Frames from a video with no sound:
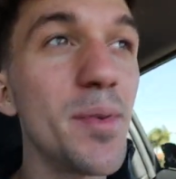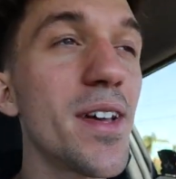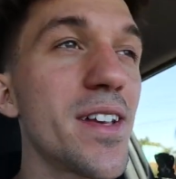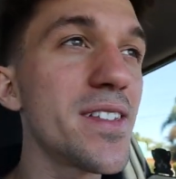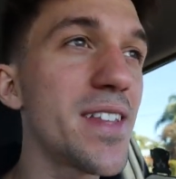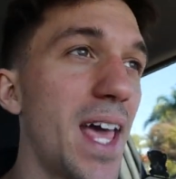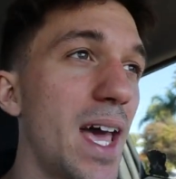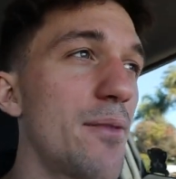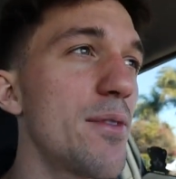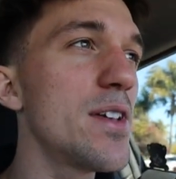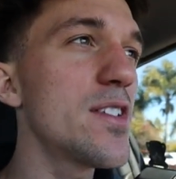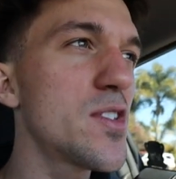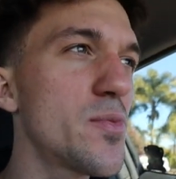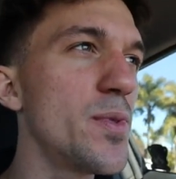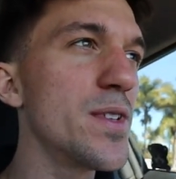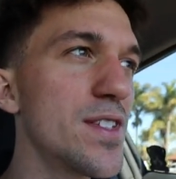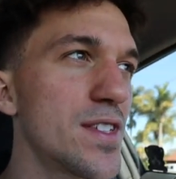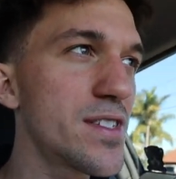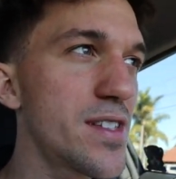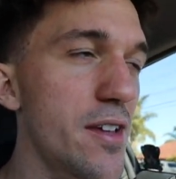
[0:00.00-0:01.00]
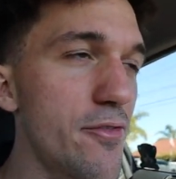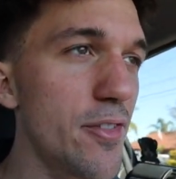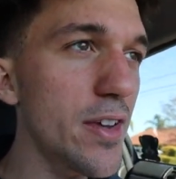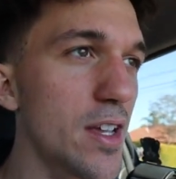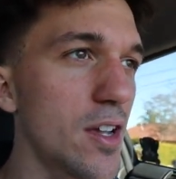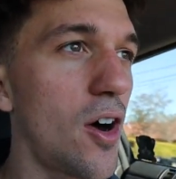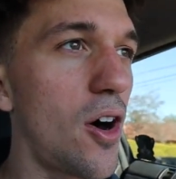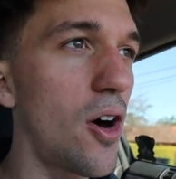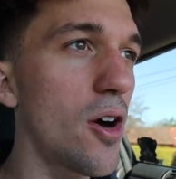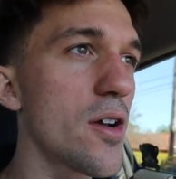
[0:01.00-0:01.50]
because they have a
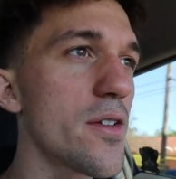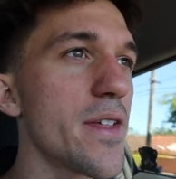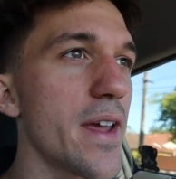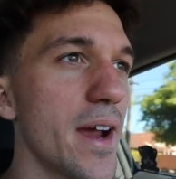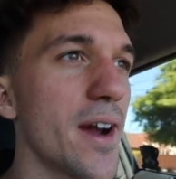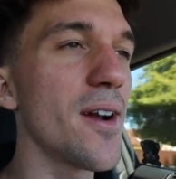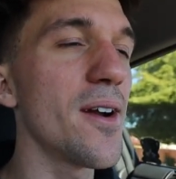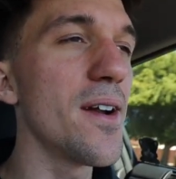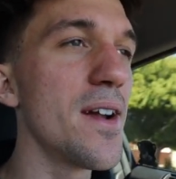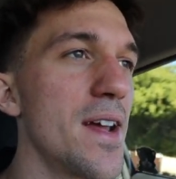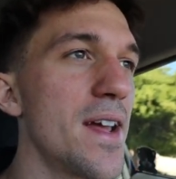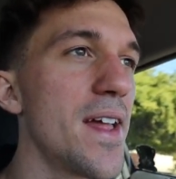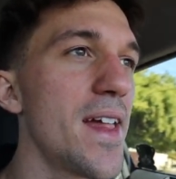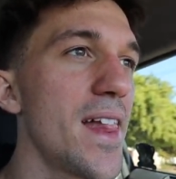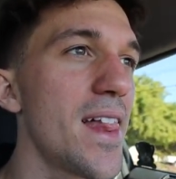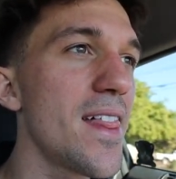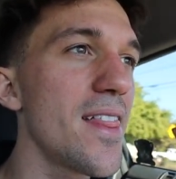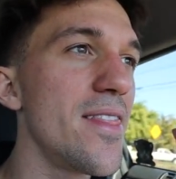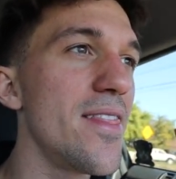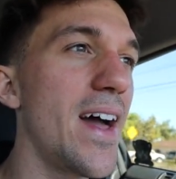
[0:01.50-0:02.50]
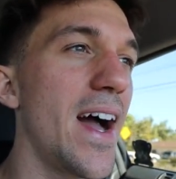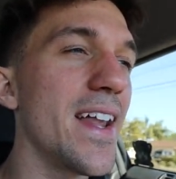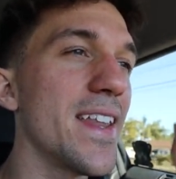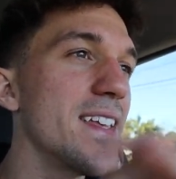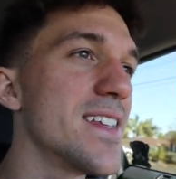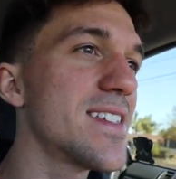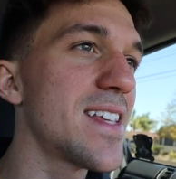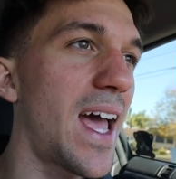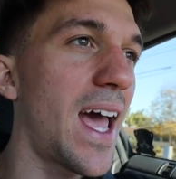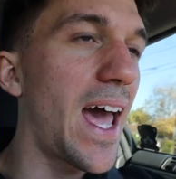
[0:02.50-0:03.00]
specific car there that
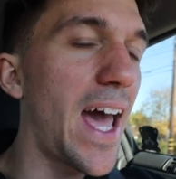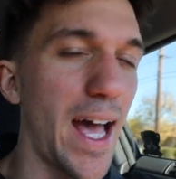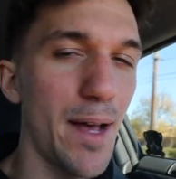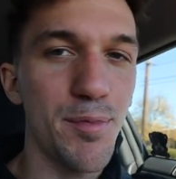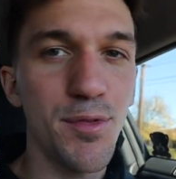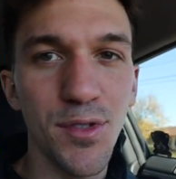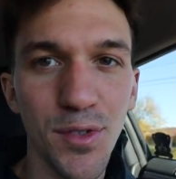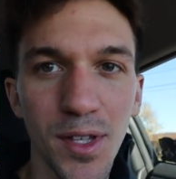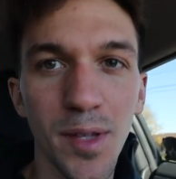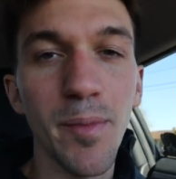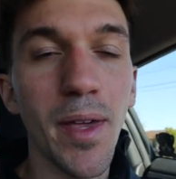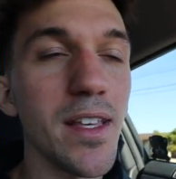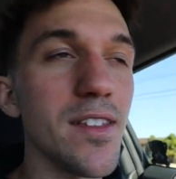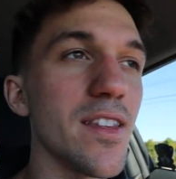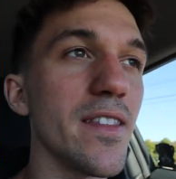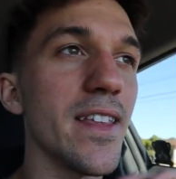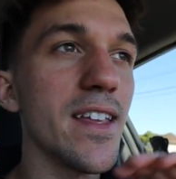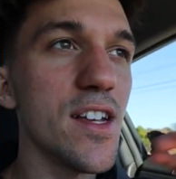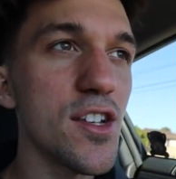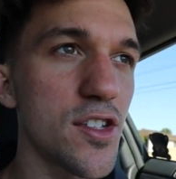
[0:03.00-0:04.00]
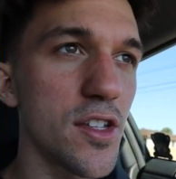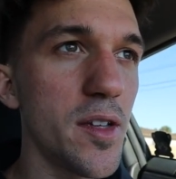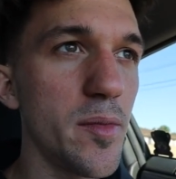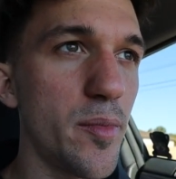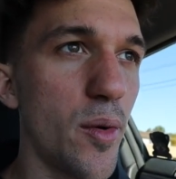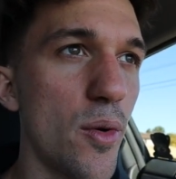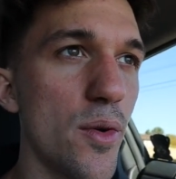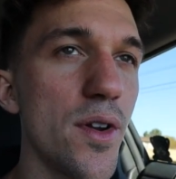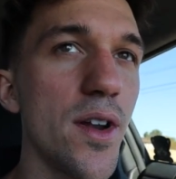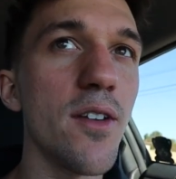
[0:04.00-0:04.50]
is absolutely amazing. They just
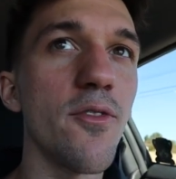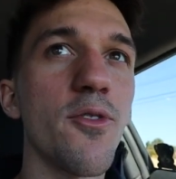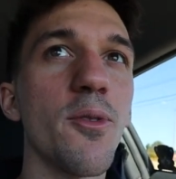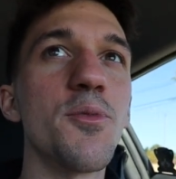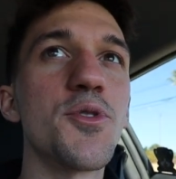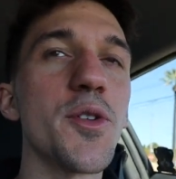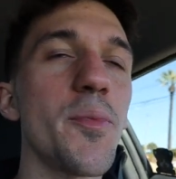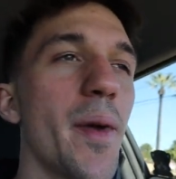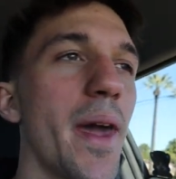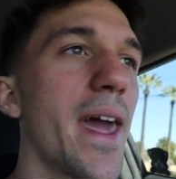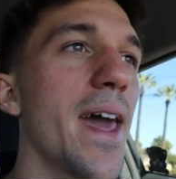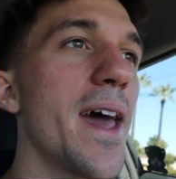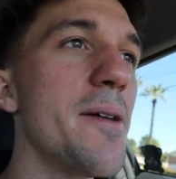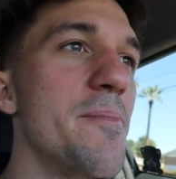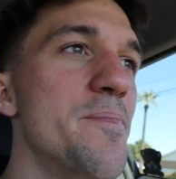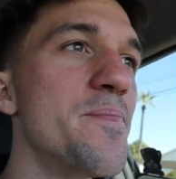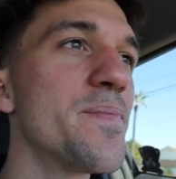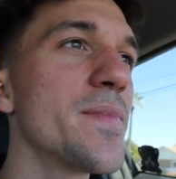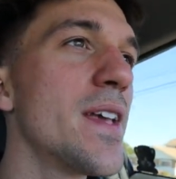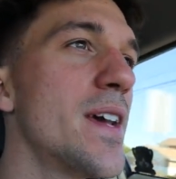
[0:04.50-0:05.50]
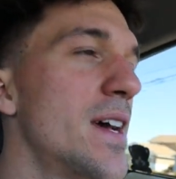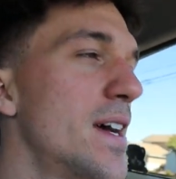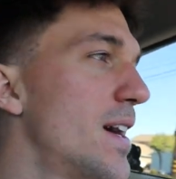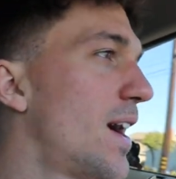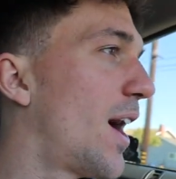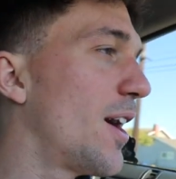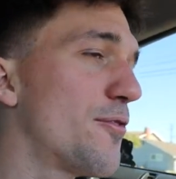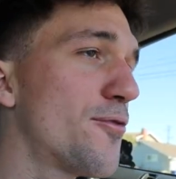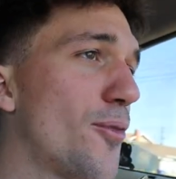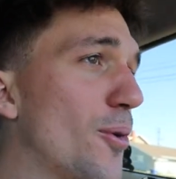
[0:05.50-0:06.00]
imported it from
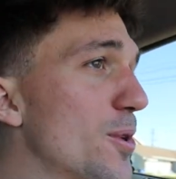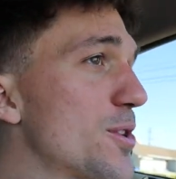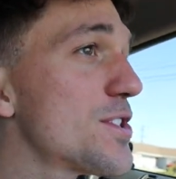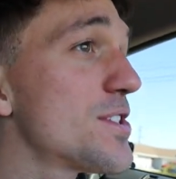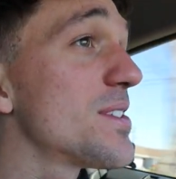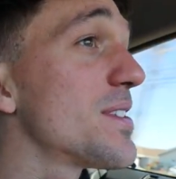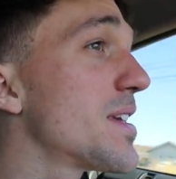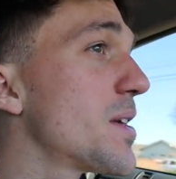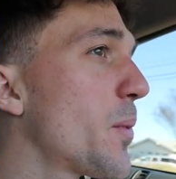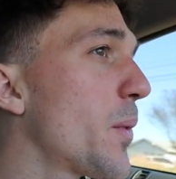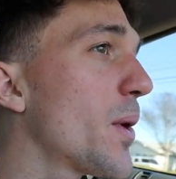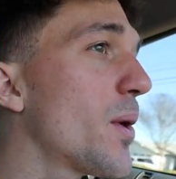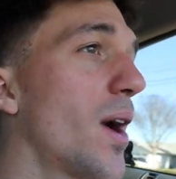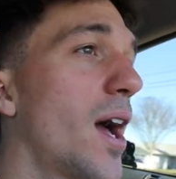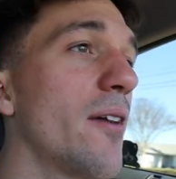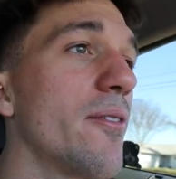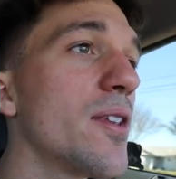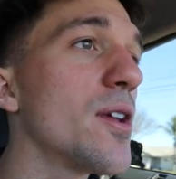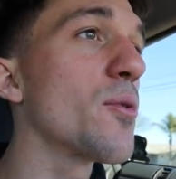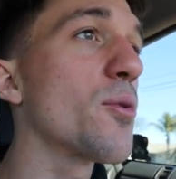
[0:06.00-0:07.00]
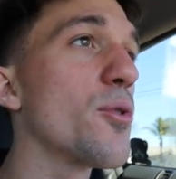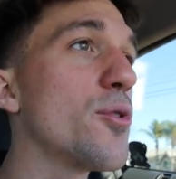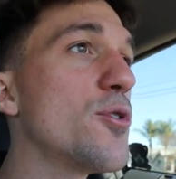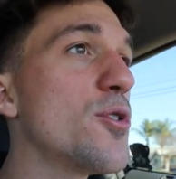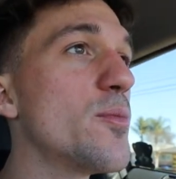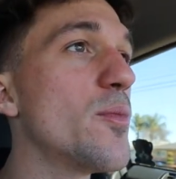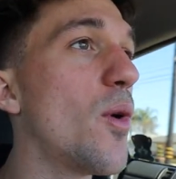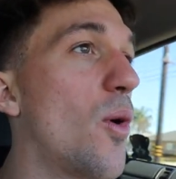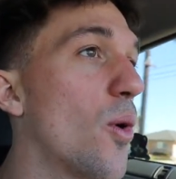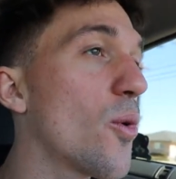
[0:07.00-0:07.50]
Japan. Unfortunately, we don't have any
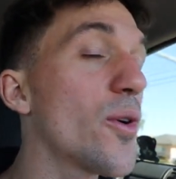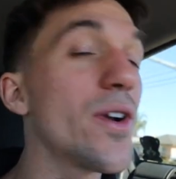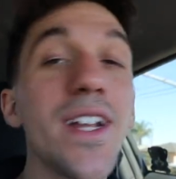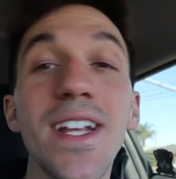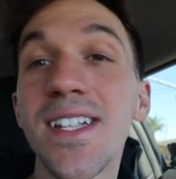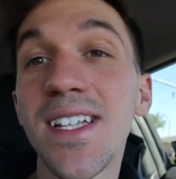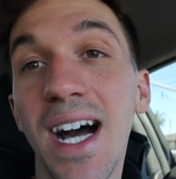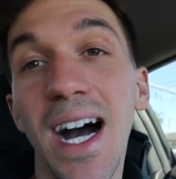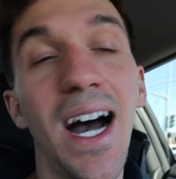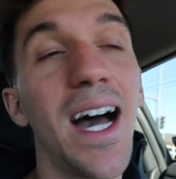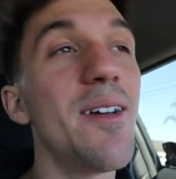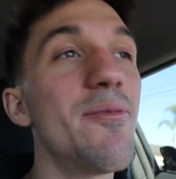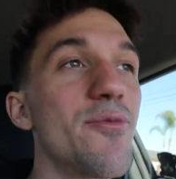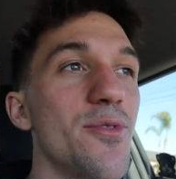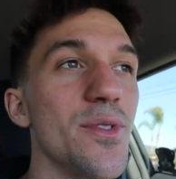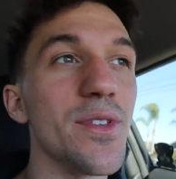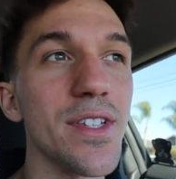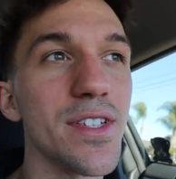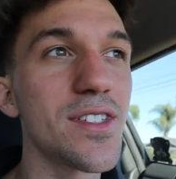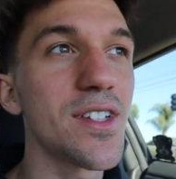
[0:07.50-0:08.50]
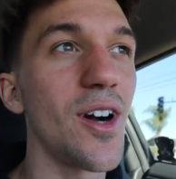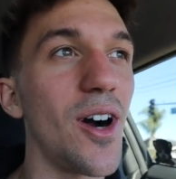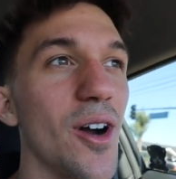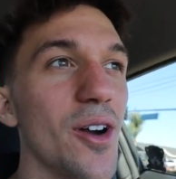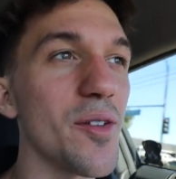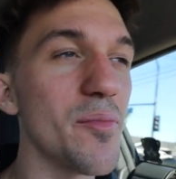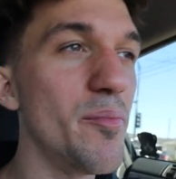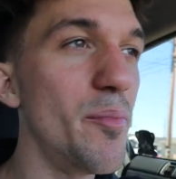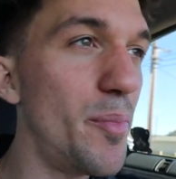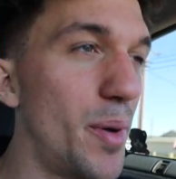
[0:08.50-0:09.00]
room or any time for this
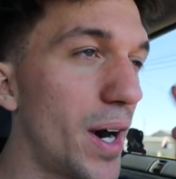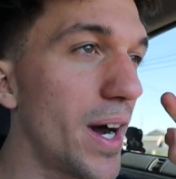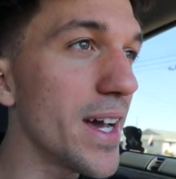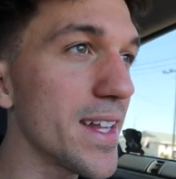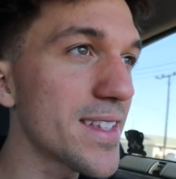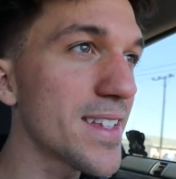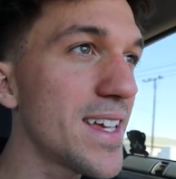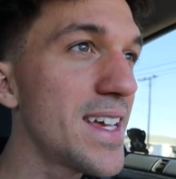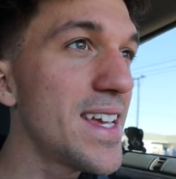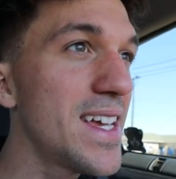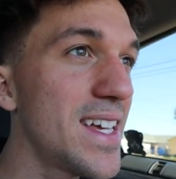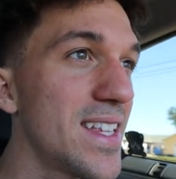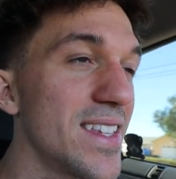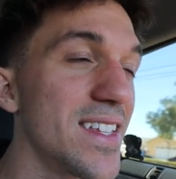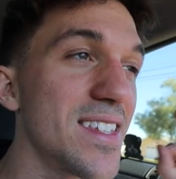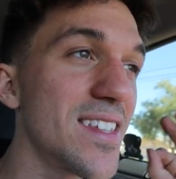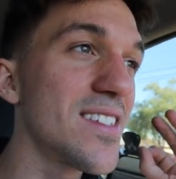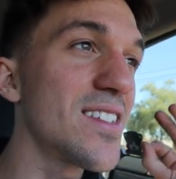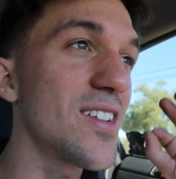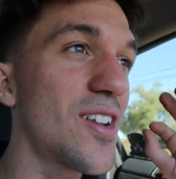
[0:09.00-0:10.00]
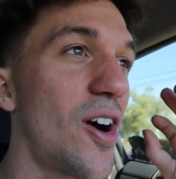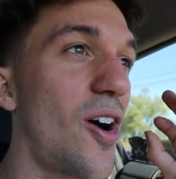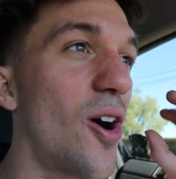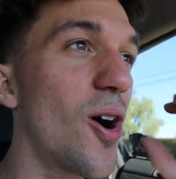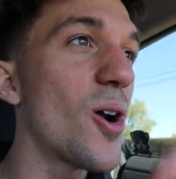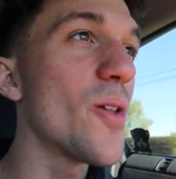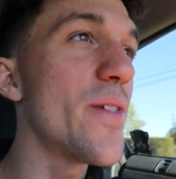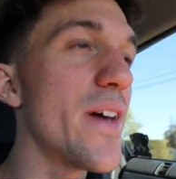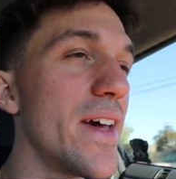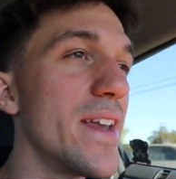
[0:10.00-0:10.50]
car, but this is a
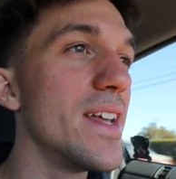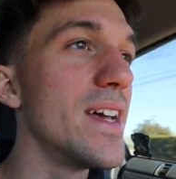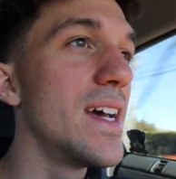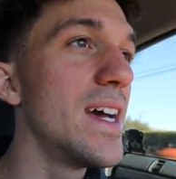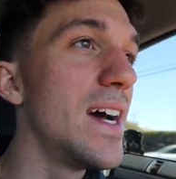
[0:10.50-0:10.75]
car that